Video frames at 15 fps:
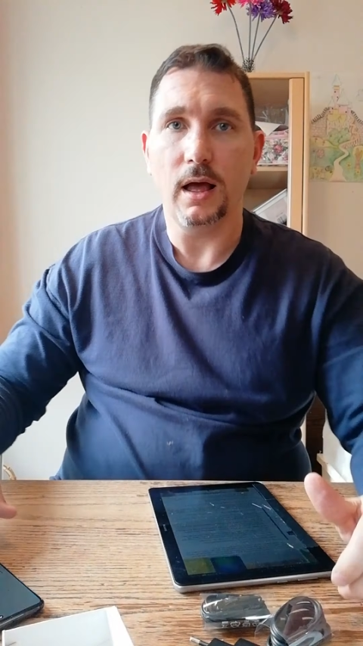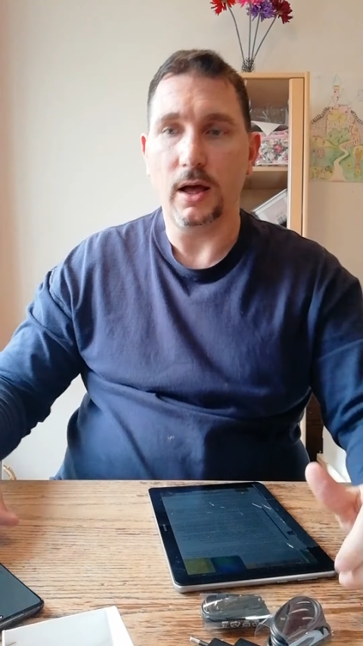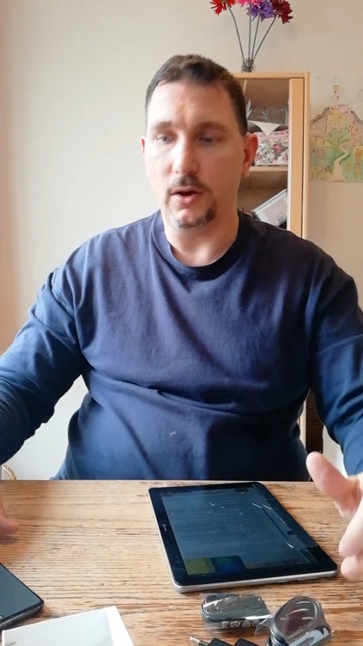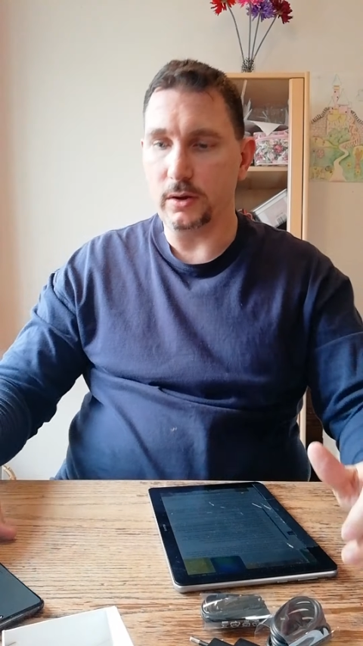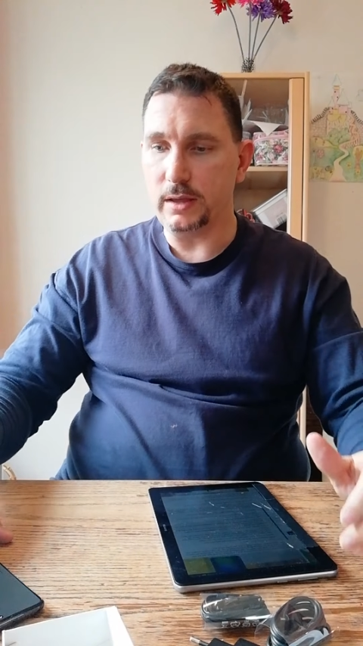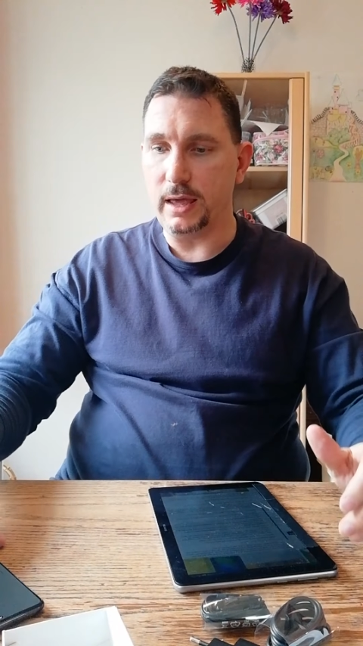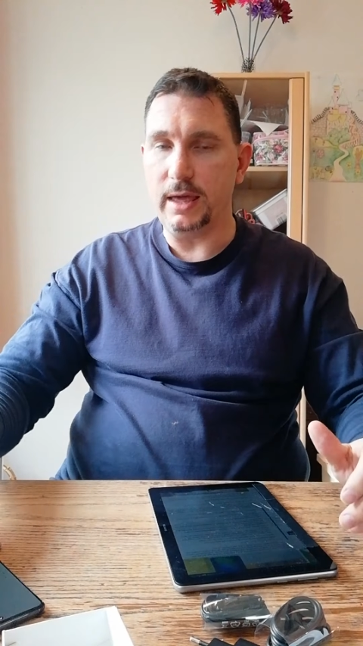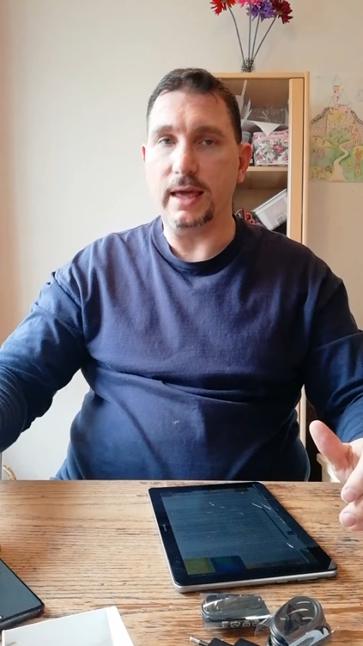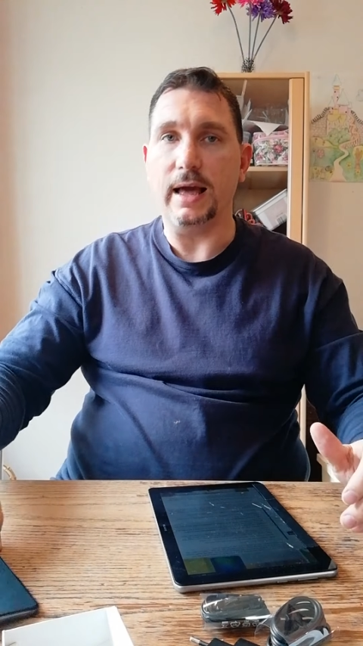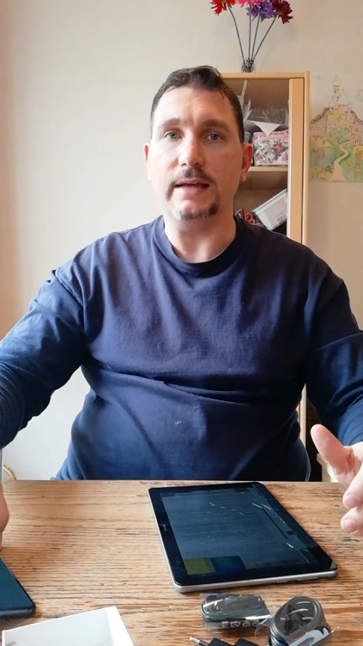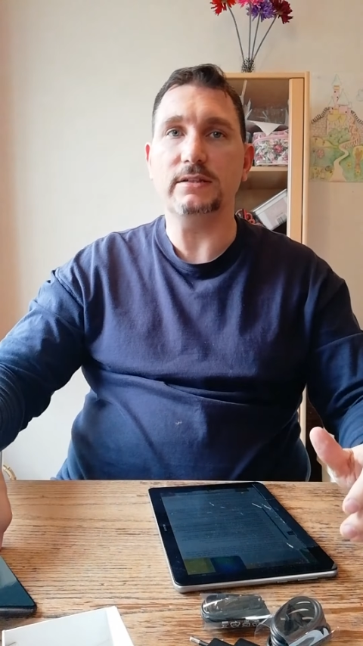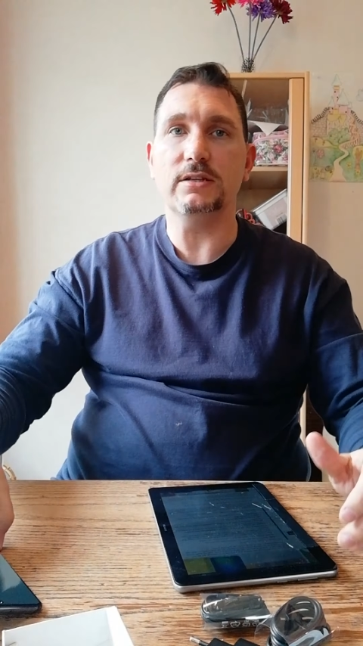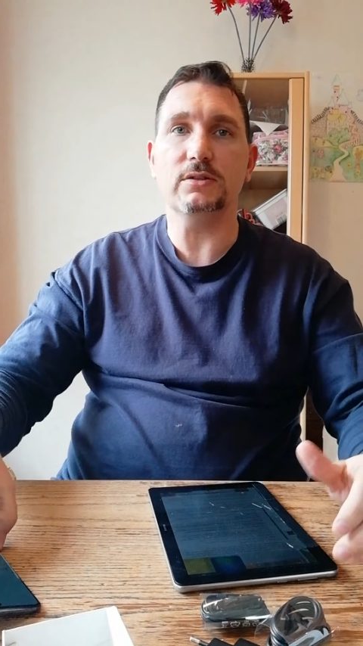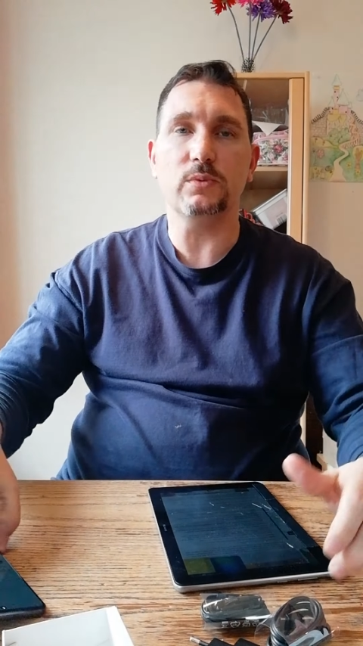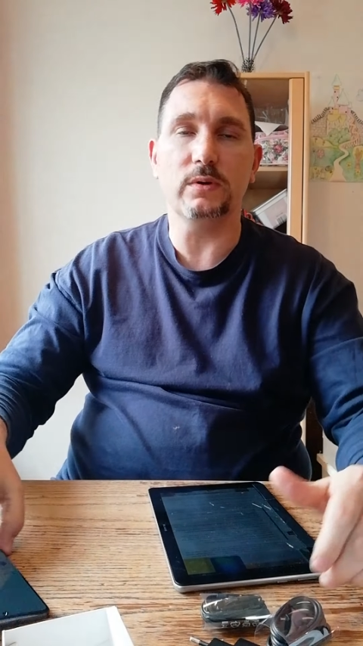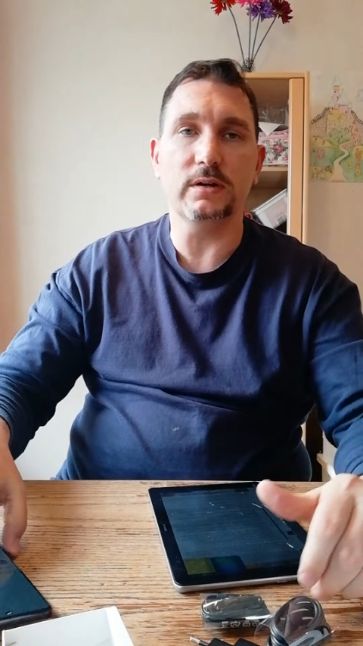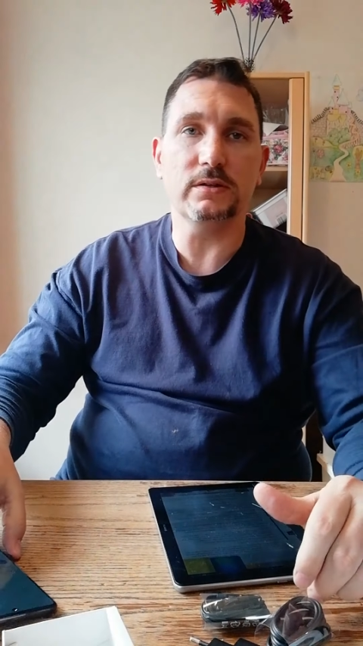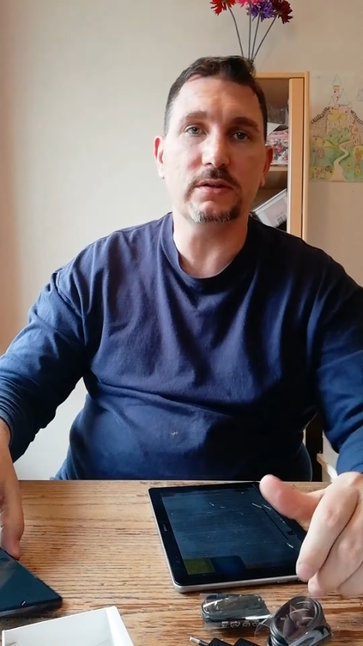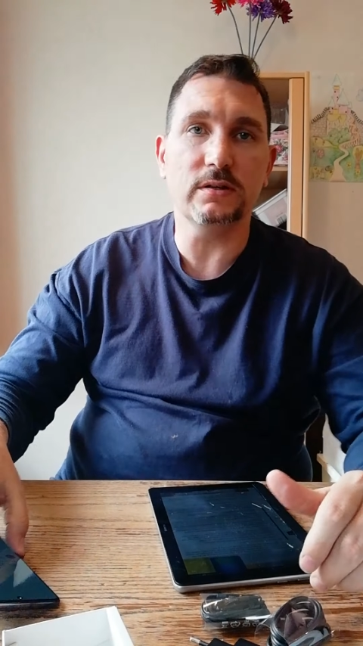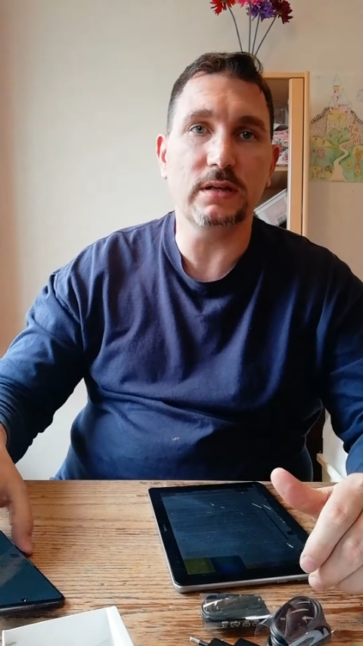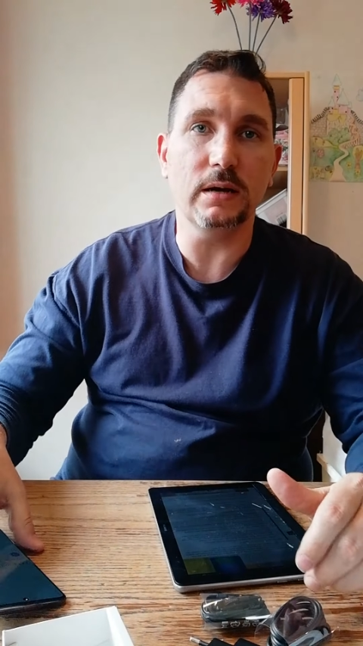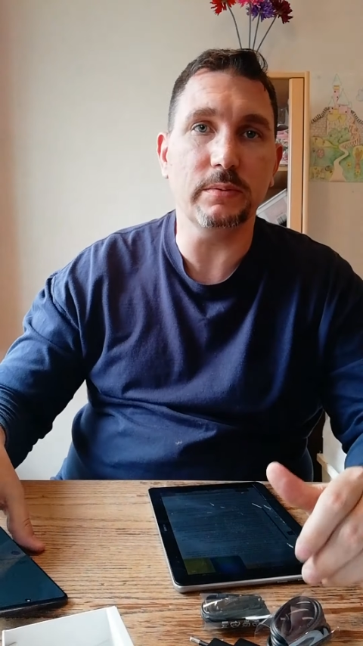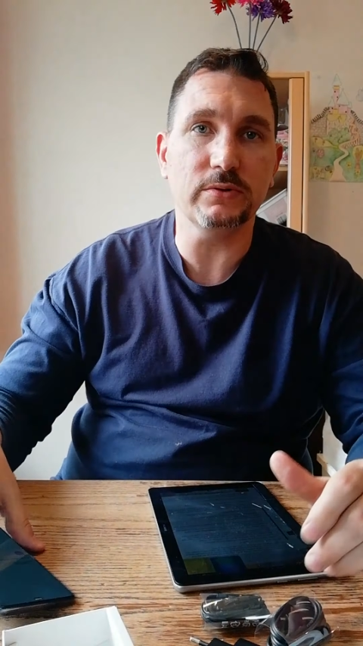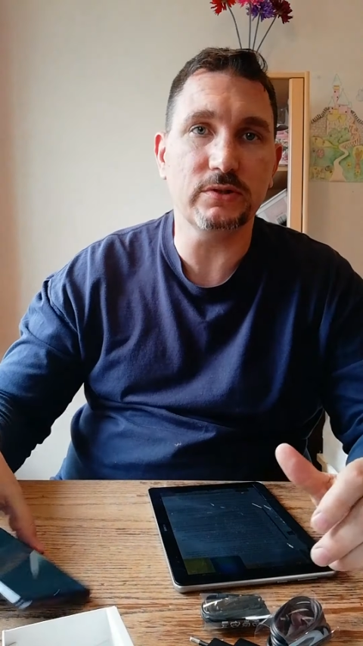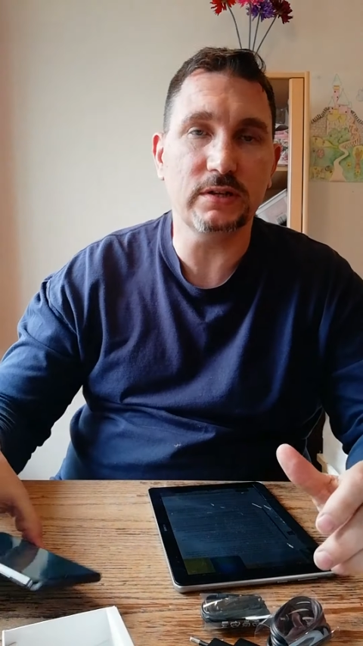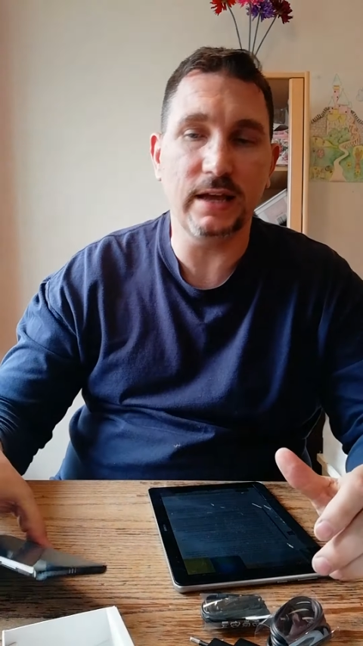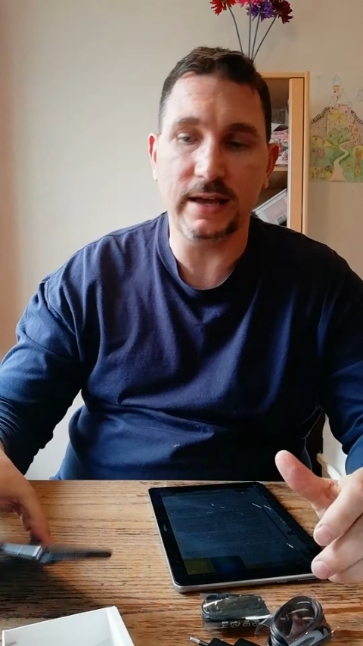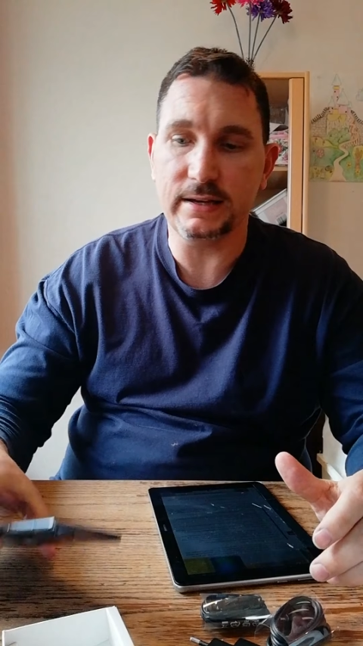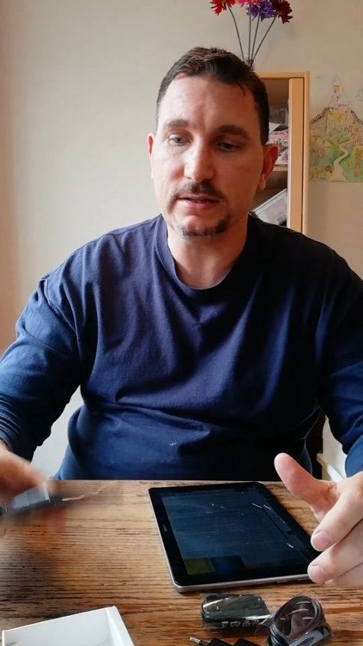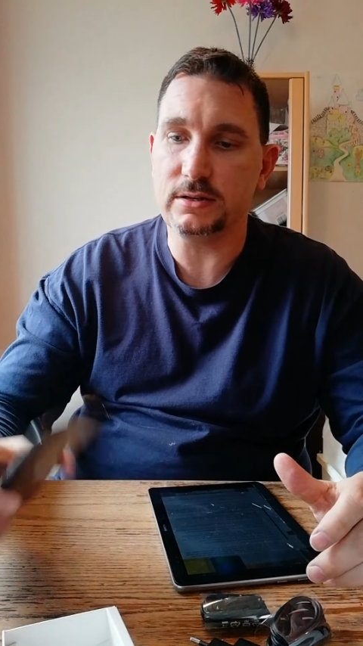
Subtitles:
Okay, I just wanted to double check.